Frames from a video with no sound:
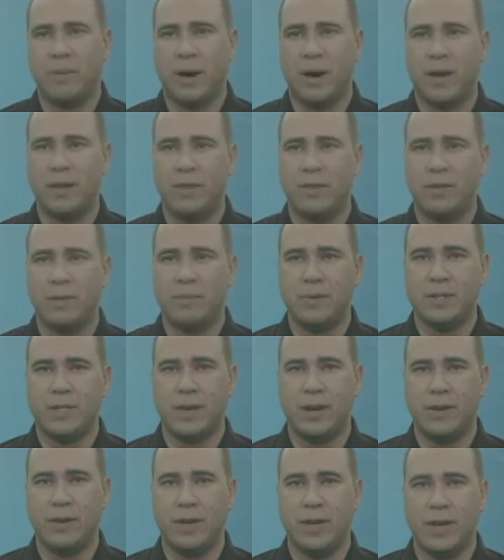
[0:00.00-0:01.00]
by the
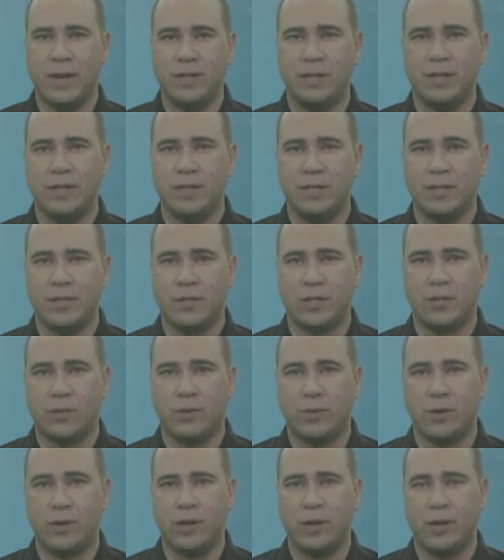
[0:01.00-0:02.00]
Battalion 18 CERT
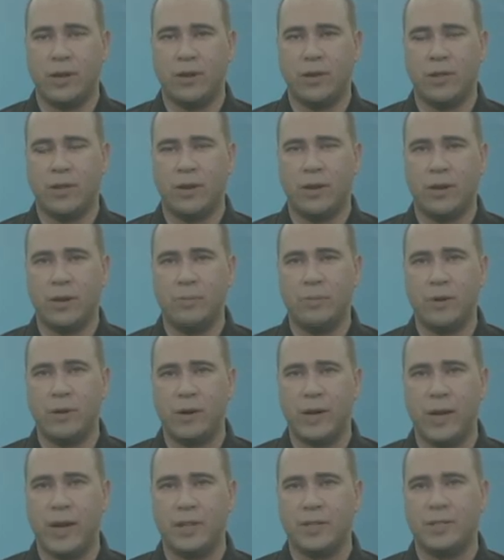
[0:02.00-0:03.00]
Coordinator Larry
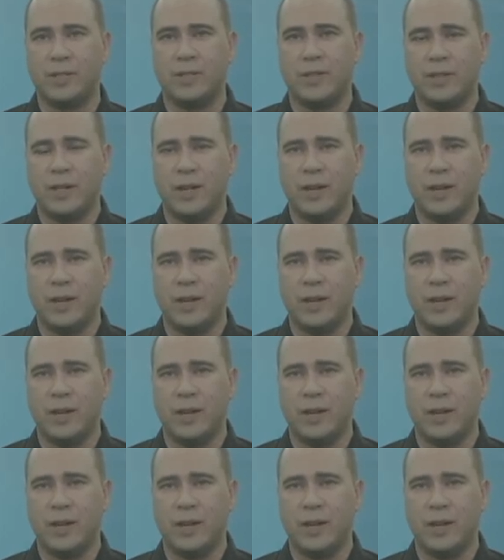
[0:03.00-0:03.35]
Bogatz